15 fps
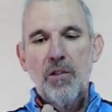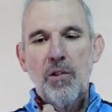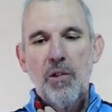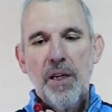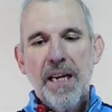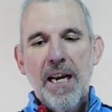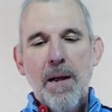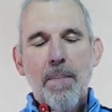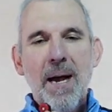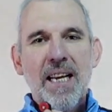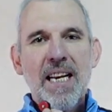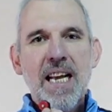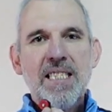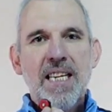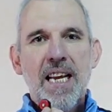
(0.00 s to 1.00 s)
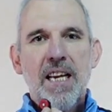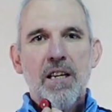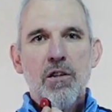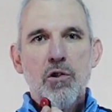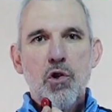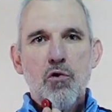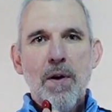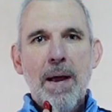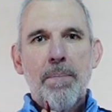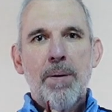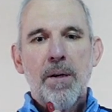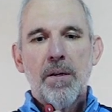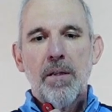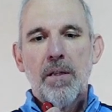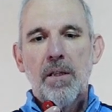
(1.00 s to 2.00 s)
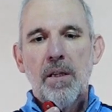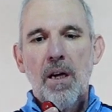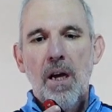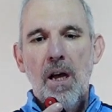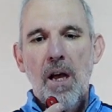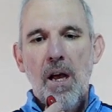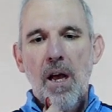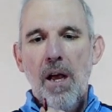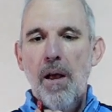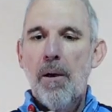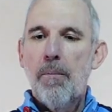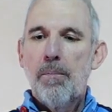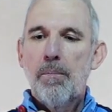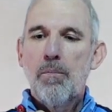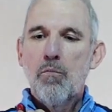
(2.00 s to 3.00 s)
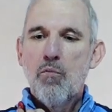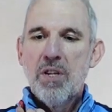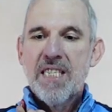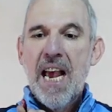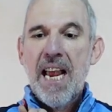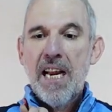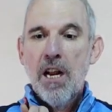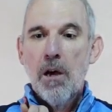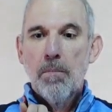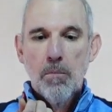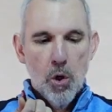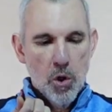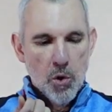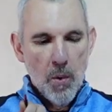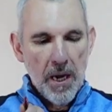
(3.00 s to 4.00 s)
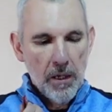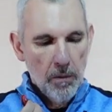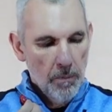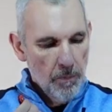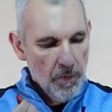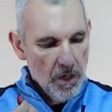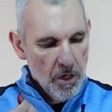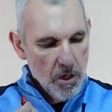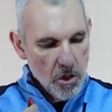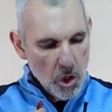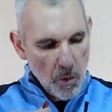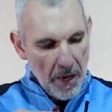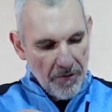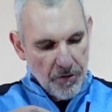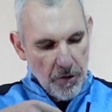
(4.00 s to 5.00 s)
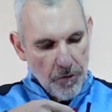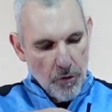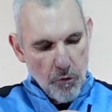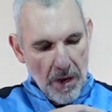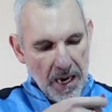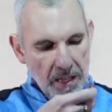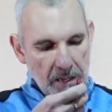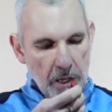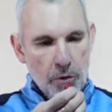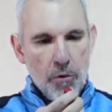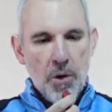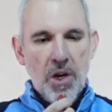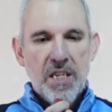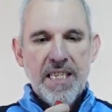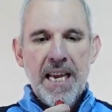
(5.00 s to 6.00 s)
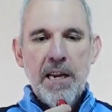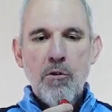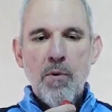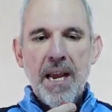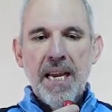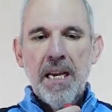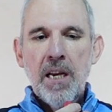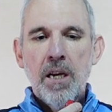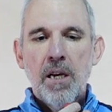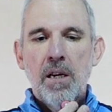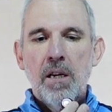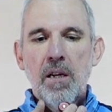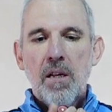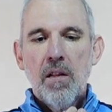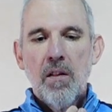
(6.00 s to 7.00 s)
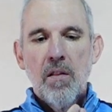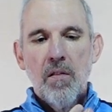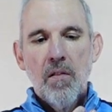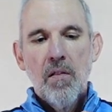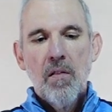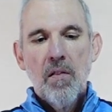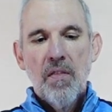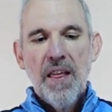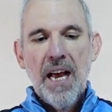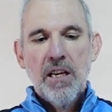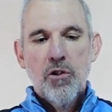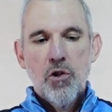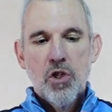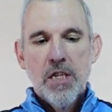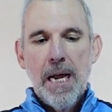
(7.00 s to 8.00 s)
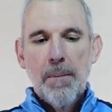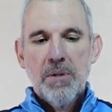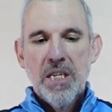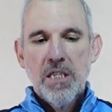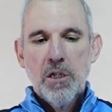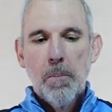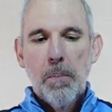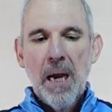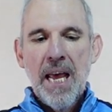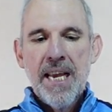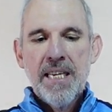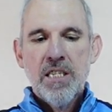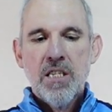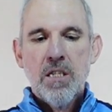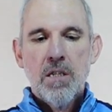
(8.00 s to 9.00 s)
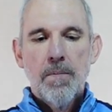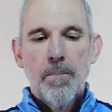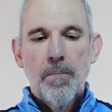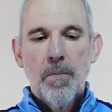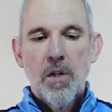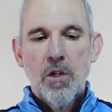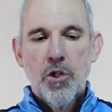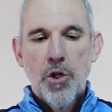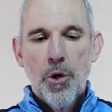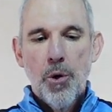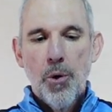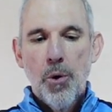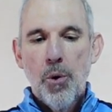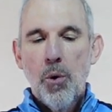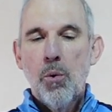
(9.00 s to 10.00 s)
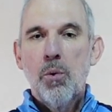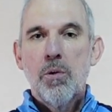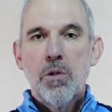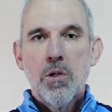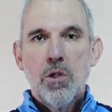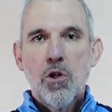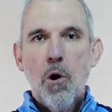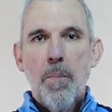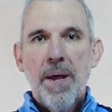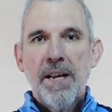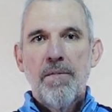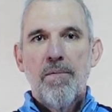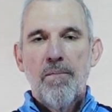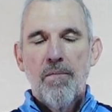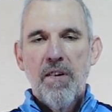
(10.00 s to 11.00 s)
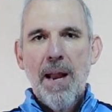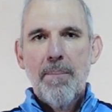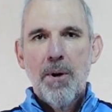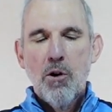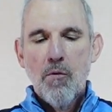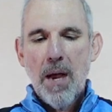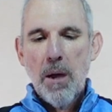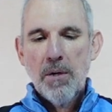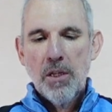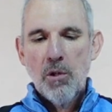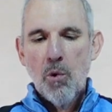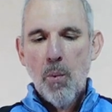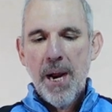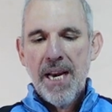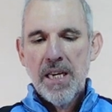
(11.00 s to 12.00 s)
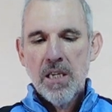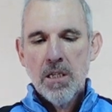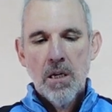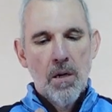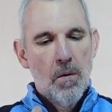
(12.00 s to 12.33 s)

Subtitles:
you get a magnetic strap retainer as well. So after you've threaded it through your D-ring, that just snaps into place to stop it flapping around in the wind.